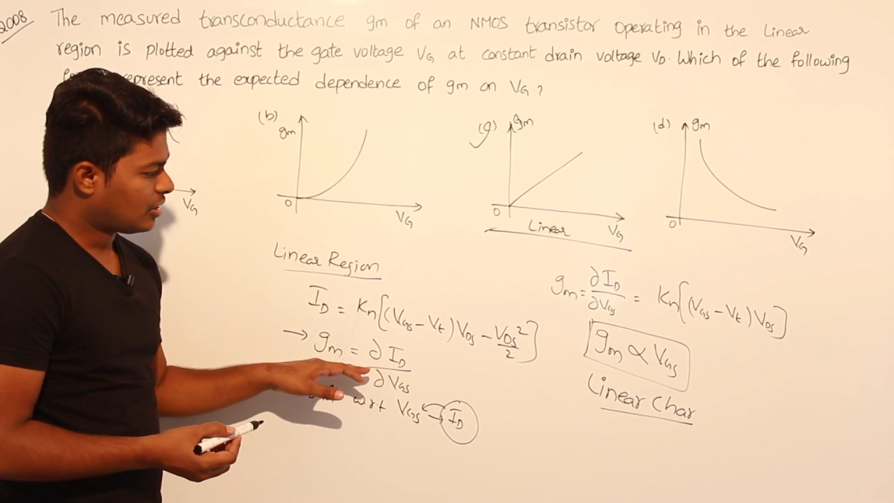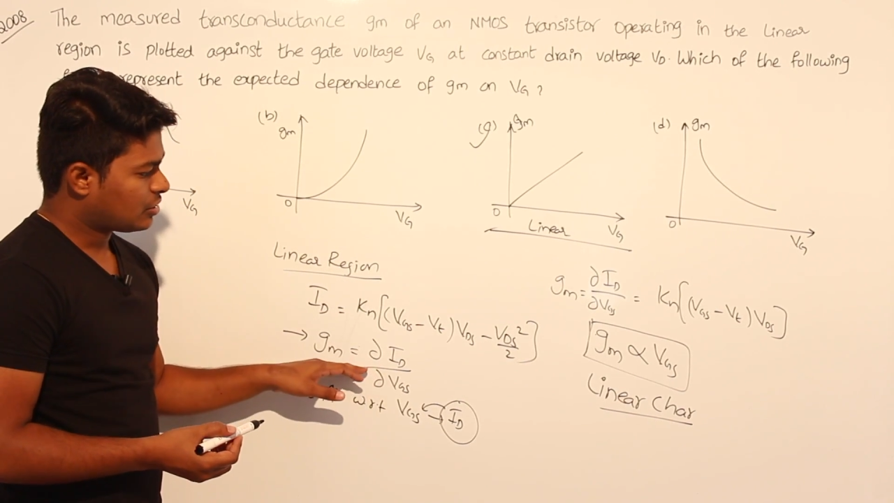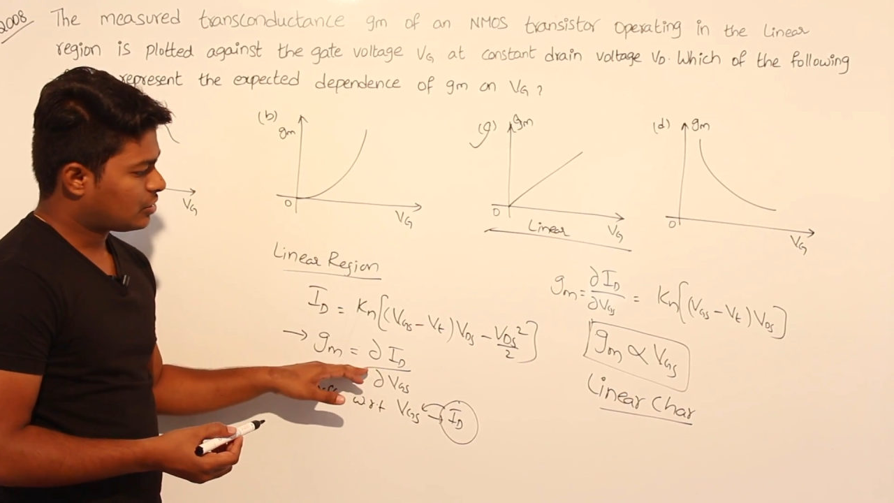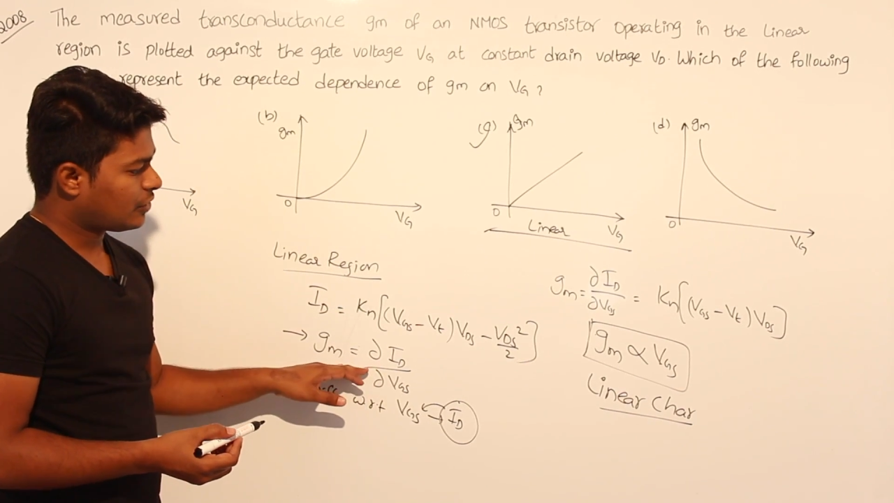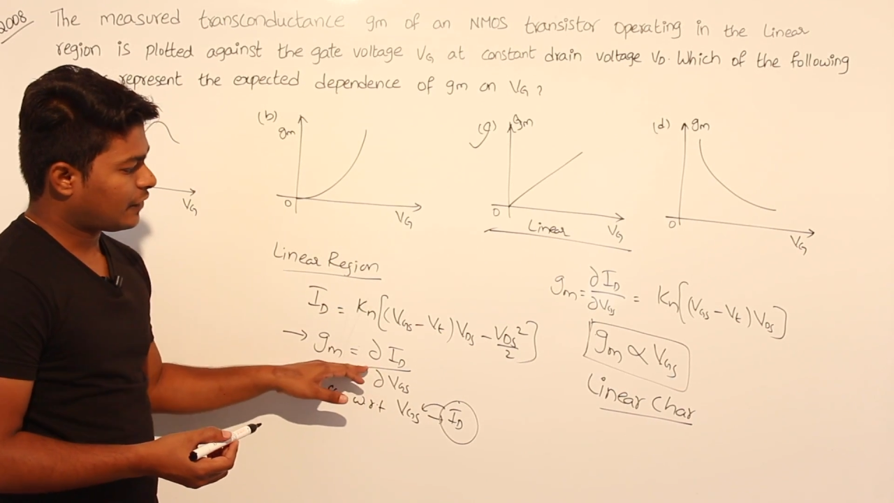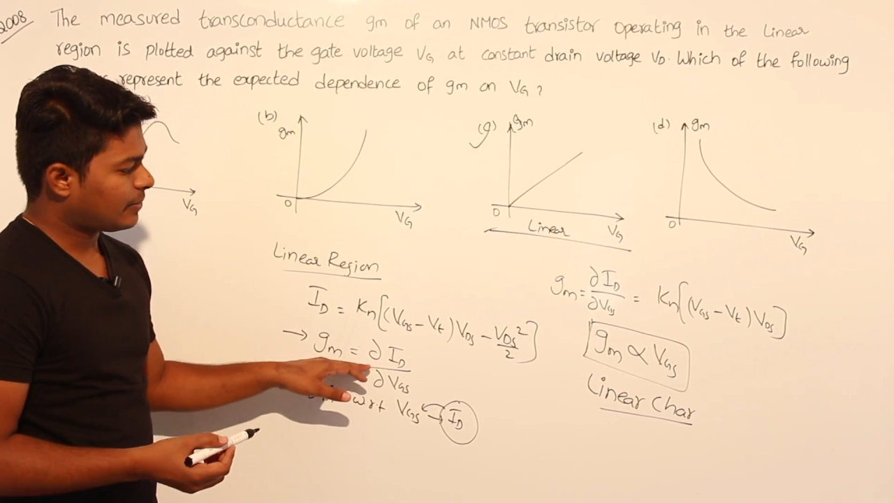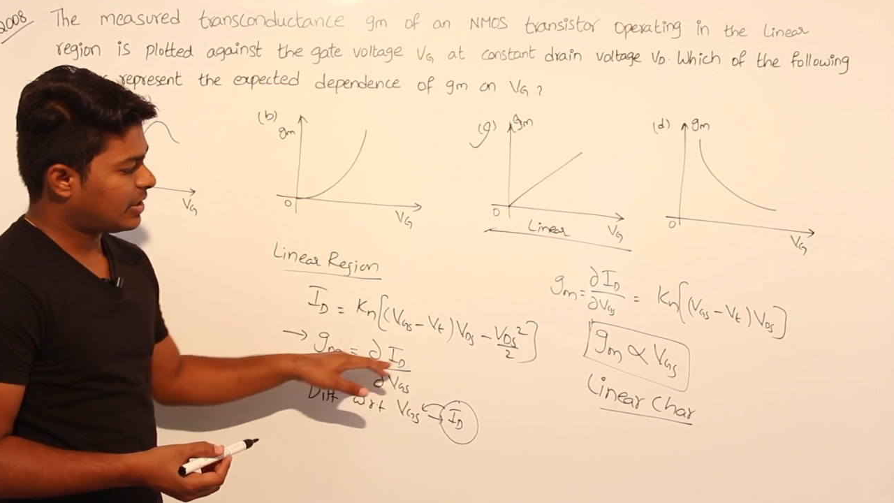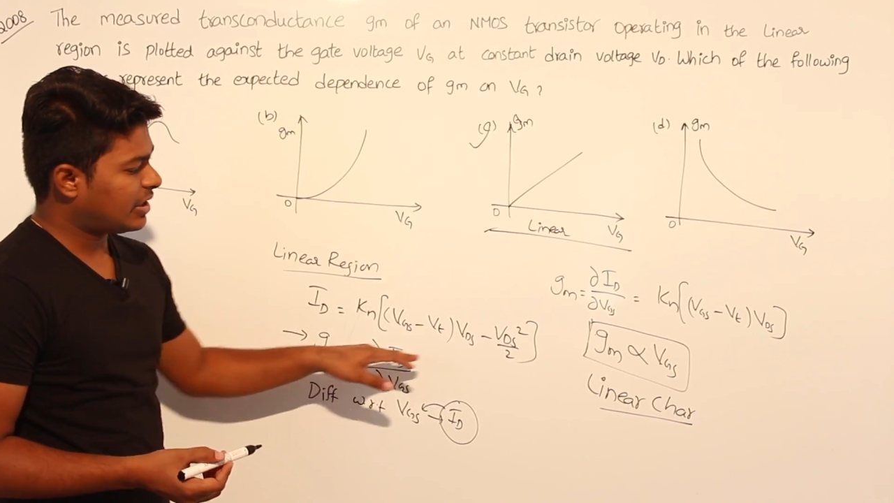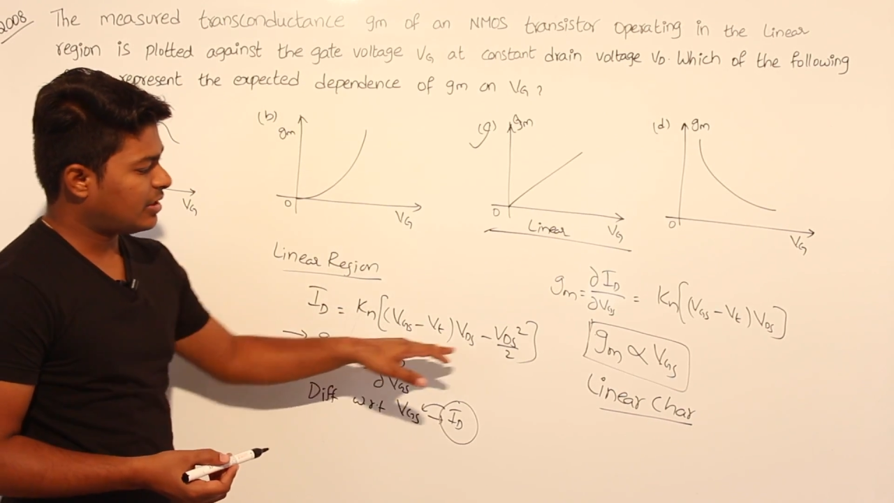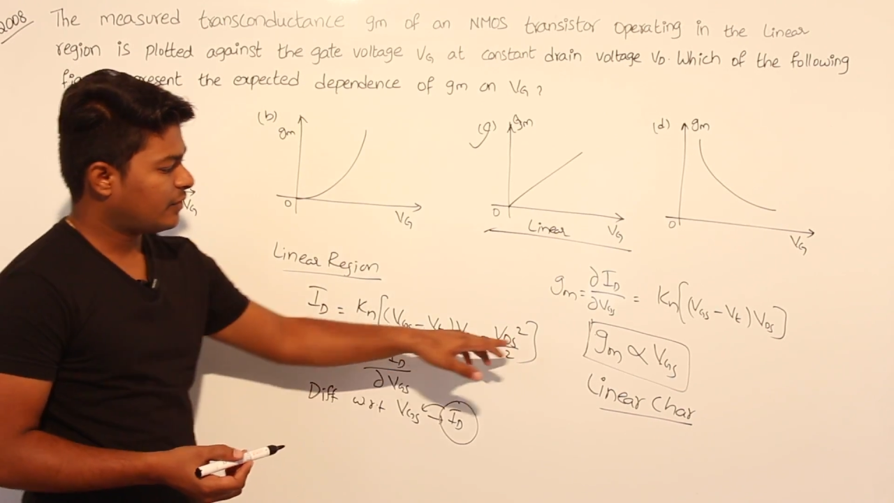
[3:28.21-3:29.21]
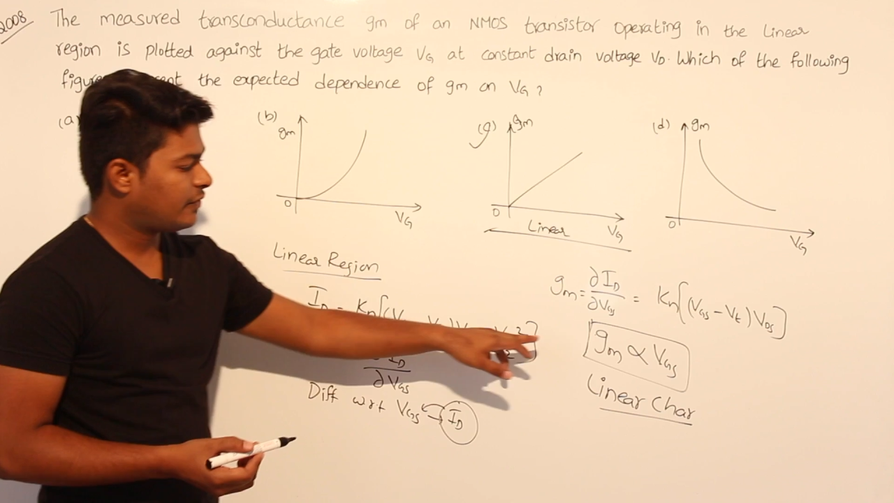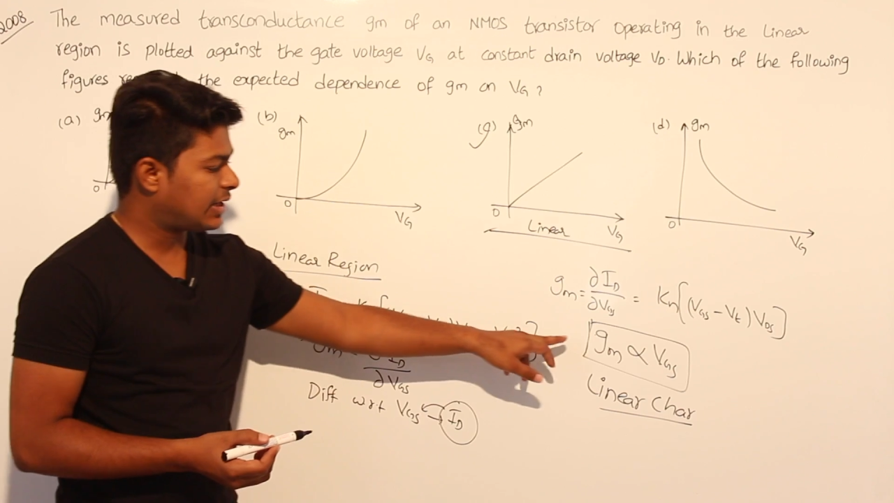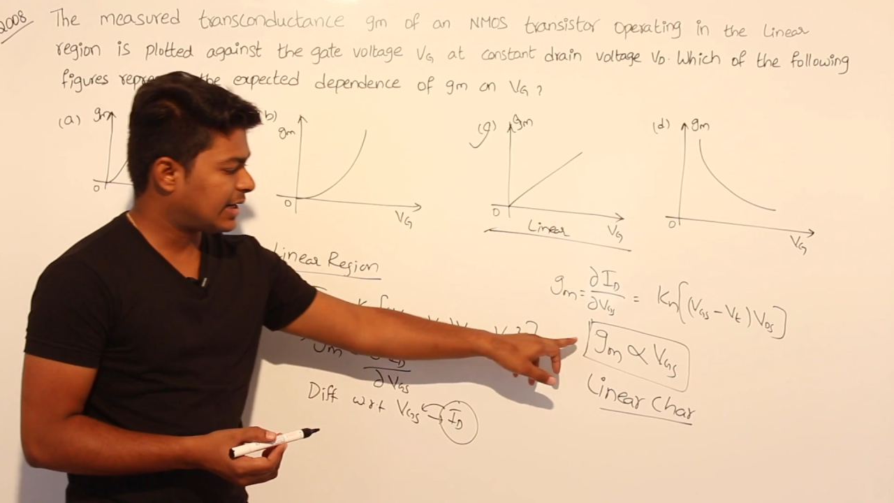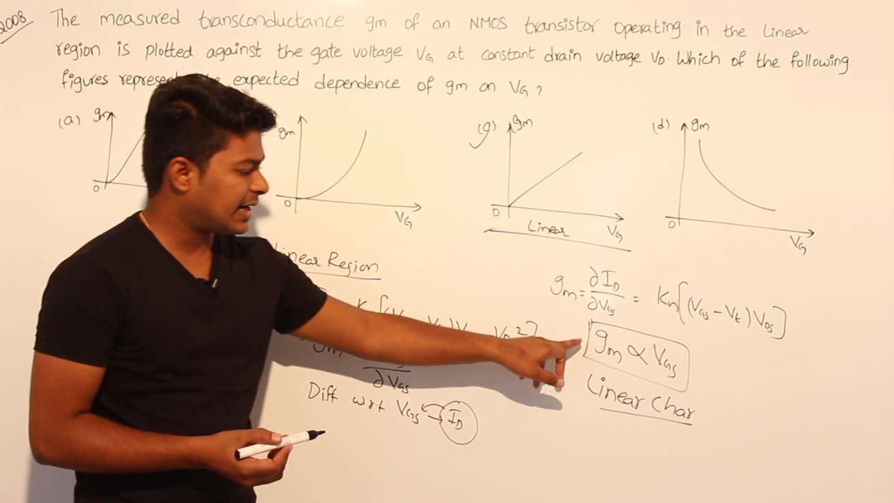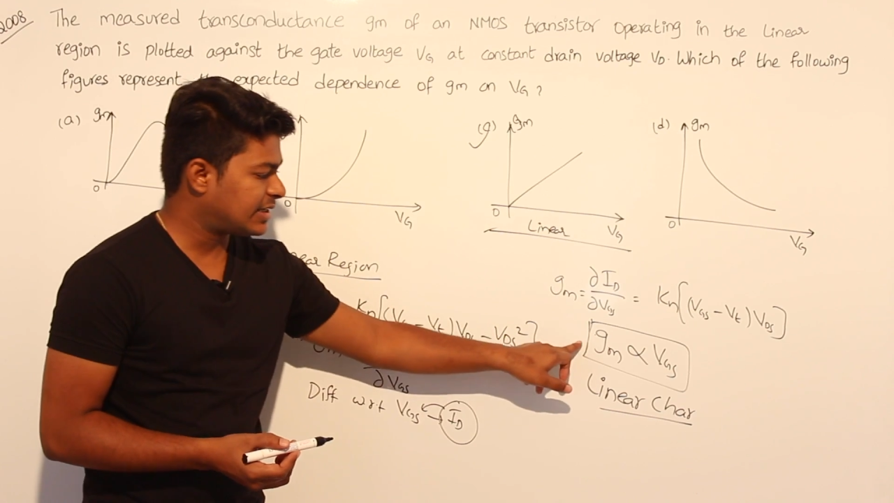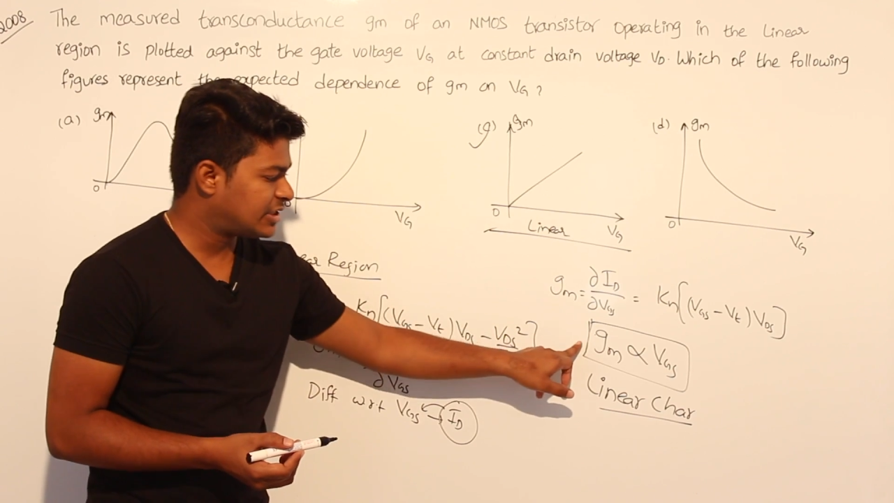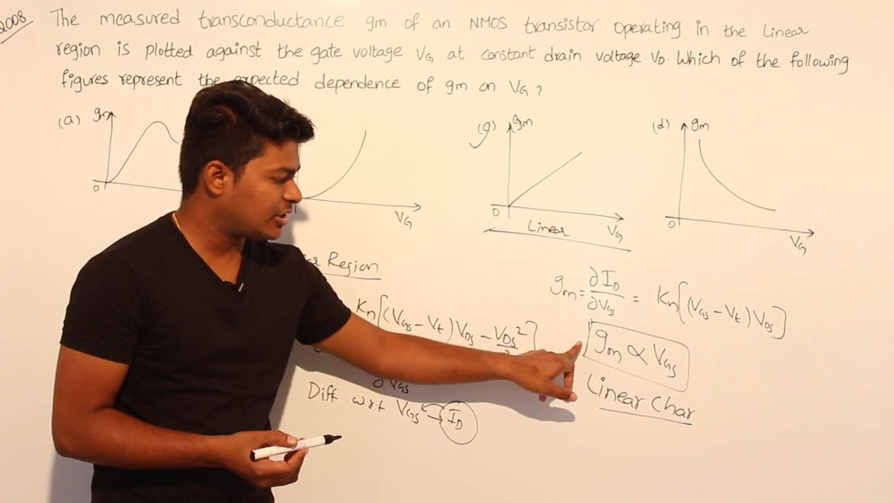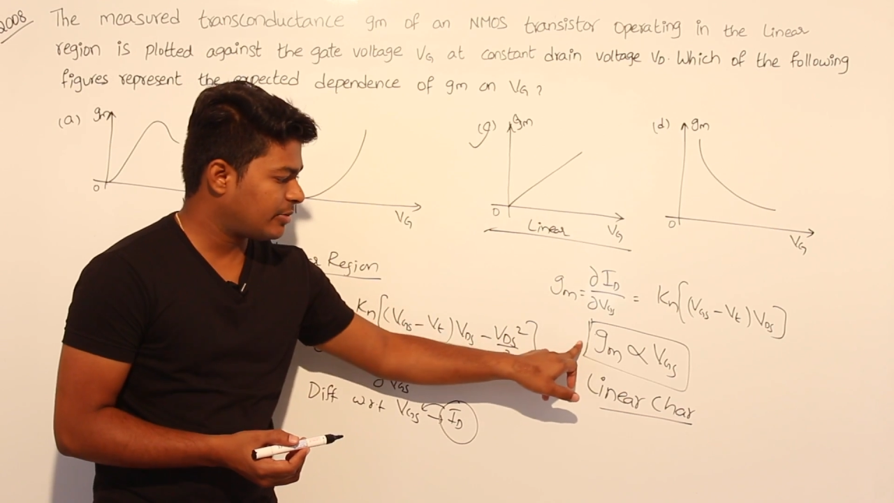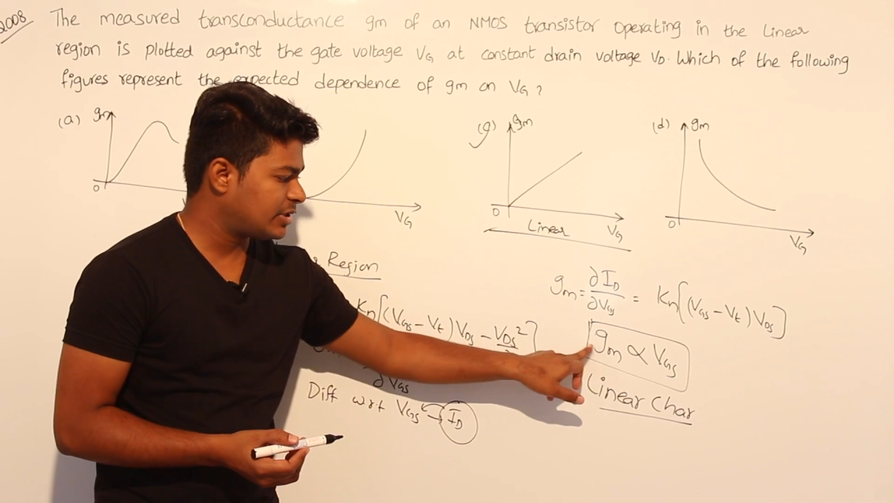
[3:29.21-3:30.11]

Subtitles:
So from there we can get GM